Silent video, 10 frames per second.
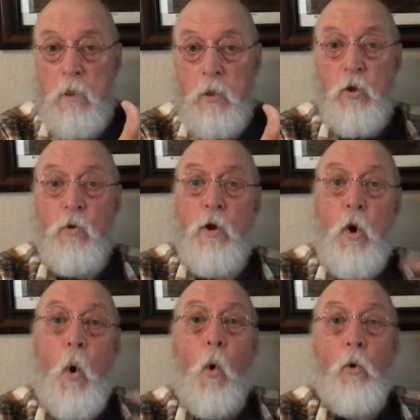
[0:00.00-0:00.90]
So their
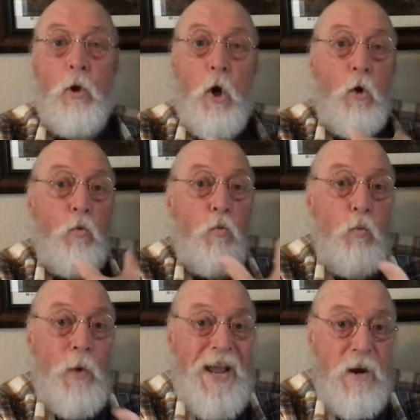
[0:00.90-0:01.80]
whole
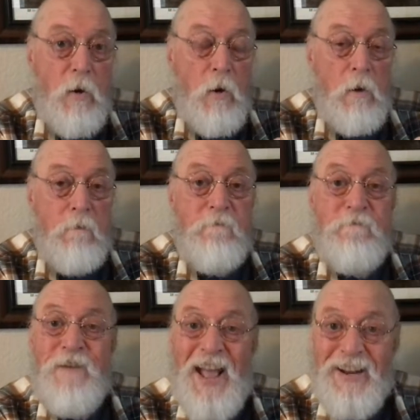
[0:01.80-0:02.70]
career
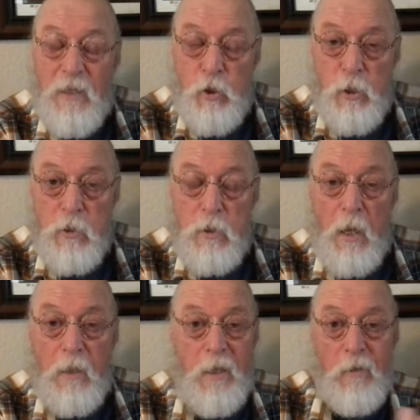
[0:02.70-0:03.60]
vanishes,
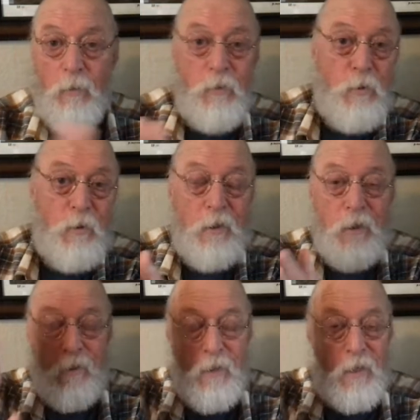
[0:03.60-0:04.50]
and they don't do
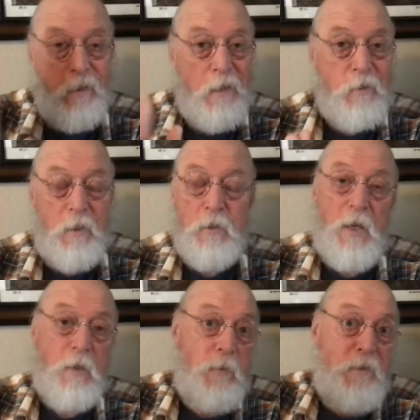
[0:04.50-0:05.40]
clinical diagnostic
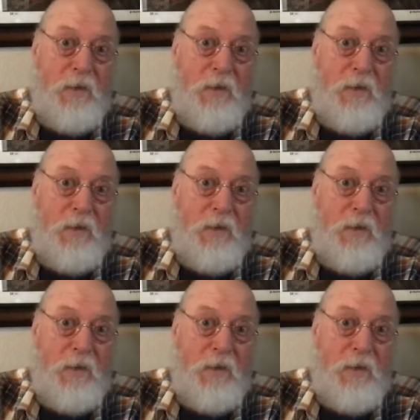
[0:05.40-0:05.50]
assessments.